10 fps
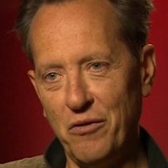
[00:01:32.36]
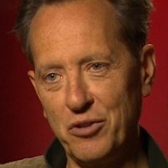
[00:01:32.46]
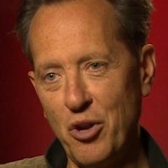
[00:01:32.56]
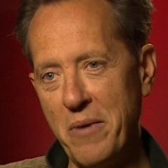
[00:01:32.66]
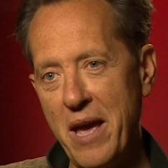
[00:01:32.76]

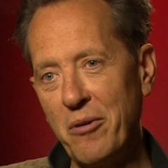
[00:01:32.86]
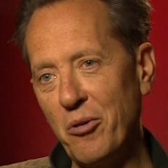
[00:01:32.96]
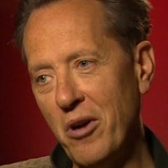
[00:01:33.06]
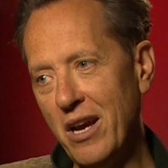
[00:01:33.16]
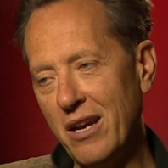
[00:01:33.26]
Dom
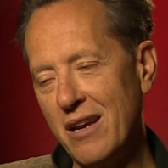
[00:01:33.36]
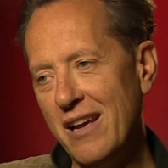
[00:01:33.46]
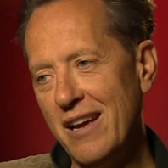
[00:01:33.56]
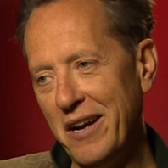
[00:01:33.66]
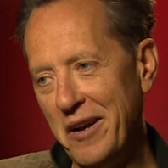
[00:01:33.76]
Hemmingway,
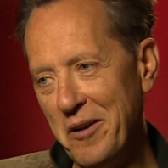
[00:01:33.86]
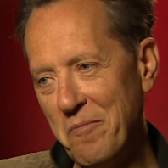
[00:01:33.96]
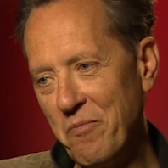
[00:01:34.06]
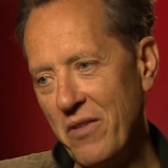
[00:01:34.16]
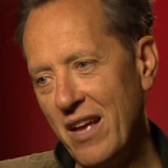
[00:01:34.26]

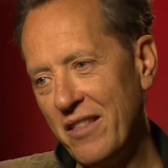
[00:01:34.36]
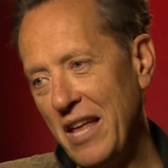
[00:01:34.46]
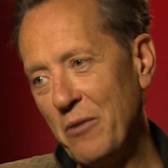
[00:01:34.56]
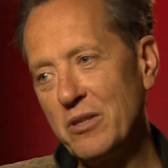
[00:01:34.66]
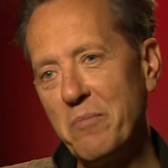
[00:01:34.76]

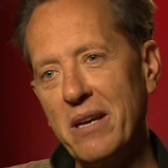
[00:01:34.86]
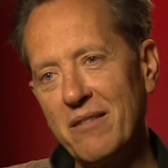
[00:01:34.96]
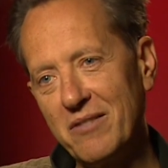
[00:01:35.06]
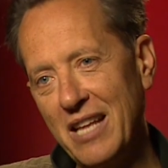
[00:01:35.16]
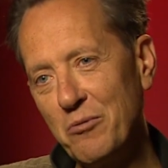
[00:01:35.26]
that
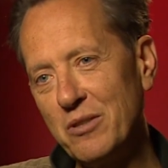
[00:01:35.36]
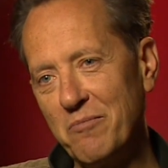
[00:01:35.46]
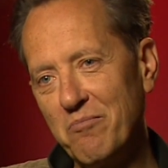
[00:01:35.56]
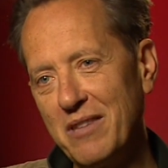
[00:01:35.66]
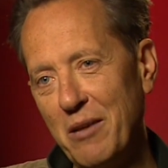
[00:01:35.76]

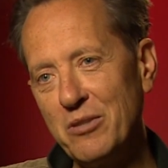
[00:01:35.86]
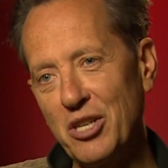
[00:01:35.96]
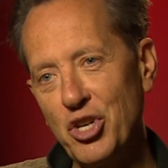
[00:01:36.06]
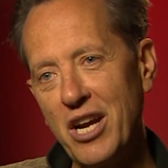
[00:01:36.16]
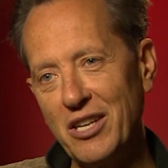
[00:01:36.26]
was a
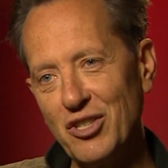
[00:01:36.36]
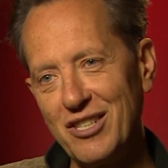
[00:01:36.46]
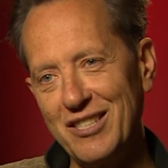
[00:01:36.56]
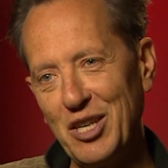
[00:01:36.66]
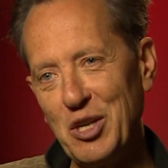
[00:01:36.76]

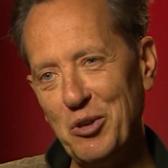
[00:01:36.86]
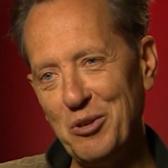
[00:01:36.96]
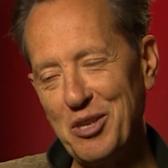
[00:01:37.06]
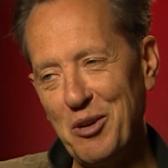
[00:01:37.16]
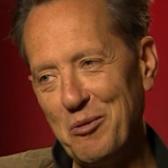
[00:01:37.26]
change to do.
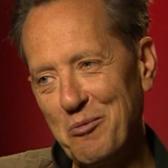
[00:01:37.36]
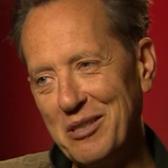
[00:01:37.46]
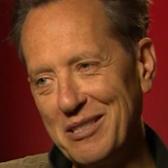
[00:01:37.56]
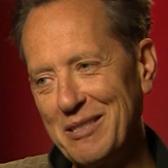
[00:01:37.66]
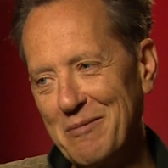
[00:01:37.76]
So
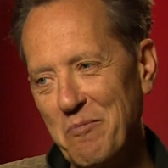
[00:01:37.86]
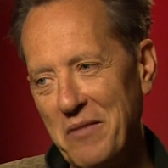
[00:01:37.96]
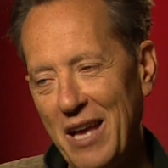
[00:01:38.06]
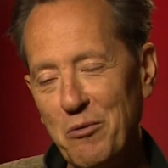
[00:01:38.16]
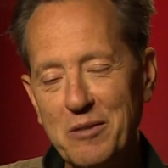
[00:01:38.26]

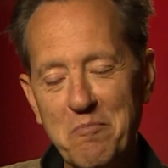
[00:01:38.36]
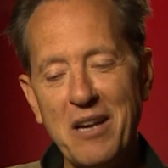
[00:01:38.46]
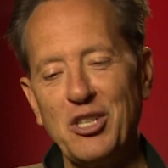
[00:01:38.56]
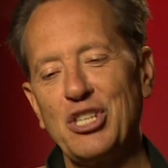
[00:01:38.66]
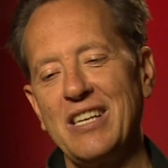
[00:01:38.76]
it was
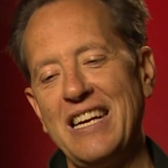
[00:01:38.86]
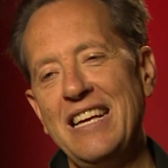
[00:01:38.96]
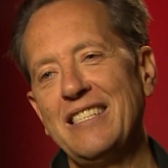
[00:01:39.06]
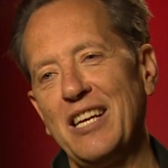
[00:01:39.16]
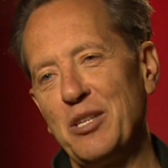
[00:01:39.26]
much
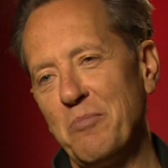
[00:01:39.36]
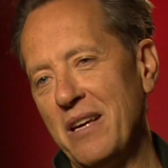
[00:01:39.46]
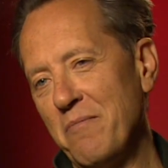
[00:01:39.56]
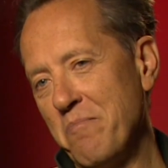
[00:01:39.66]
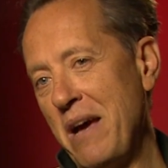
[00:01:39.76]
easier to
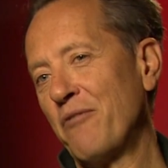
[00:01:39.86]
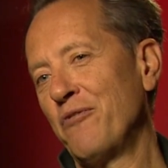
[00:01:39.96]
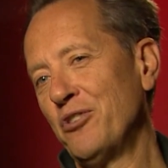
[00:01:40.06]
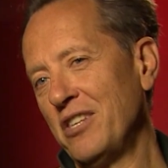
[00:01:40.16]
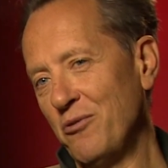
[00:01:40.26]
be
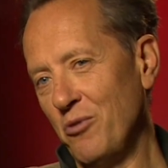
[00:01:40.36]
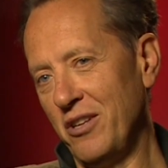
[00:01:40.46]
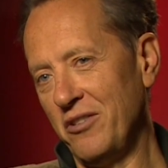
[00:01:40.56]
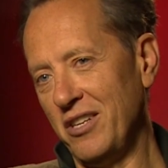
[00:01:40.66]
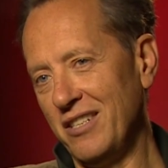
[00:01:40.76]
back-footed
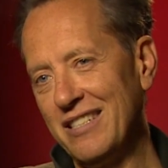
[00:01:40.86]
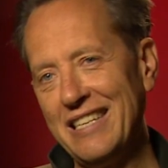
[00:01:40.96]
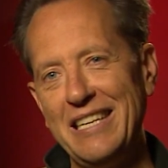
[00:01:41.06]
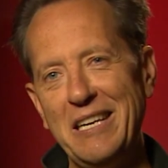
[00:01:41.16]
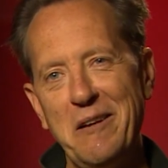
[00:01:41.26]
rather than
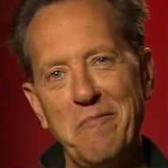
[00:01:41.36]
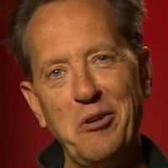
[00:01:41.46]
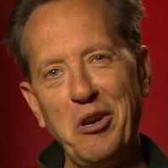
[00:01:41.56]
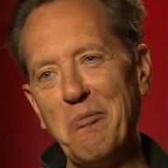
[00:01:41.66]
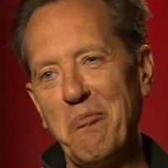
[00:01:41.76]

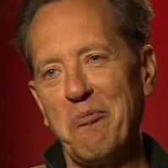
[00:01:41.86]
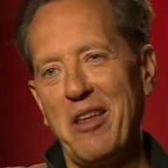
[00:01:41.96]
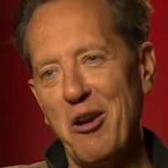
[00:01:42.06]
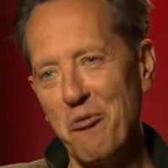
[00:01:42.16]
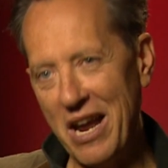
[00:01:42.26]

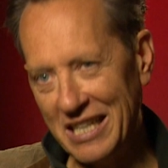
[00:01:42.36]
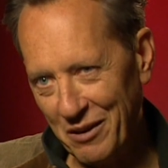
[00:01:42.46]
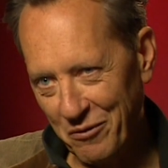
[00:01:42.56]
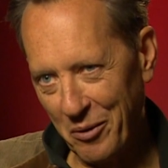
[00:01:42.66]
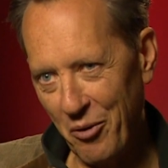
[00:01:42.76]
ranting
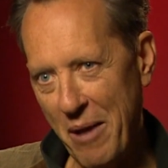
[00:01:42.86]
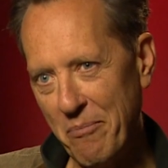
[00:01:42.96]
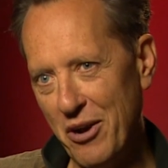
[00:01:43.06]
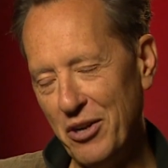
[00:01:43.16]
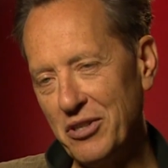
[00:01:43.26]
from the
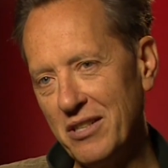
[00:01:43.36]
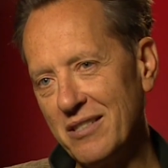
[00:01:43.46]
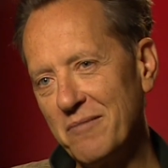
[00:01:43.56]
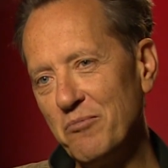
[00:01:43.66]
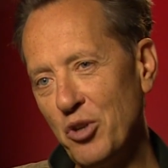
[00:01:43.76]
ramparts
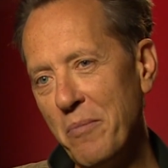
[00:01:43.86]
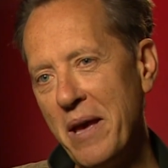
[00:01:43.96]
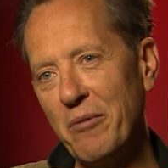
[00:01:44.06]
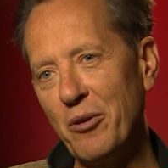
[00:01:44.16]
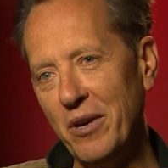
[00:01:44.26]
as Dom
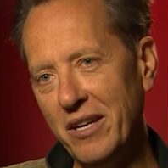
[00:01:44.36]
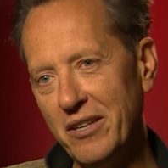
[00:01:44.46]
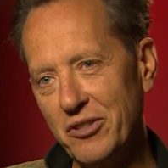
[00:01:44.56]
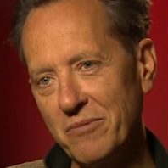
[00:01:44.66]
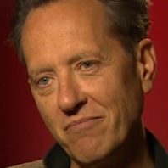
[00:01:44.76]
Hemmingway
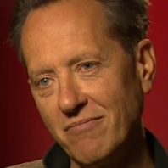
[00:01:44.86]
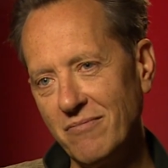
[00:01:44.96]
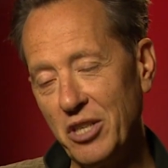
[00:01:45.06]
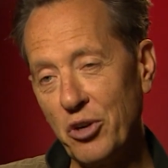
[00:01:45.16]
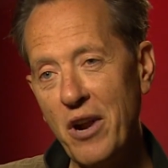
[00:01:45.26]
does.
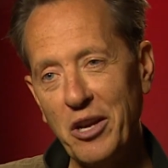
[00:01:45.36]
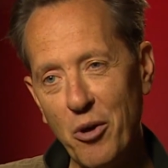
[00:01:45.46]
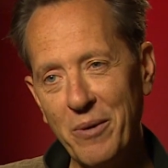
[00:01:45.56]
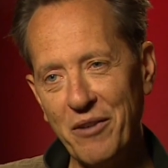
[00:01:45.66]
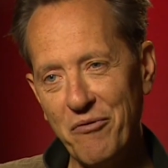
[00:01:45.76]
It's a great
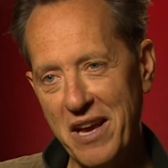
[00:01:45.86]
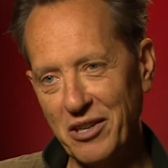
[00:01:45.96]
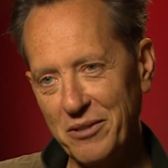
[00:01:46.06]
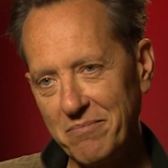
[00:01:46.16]
comic effect.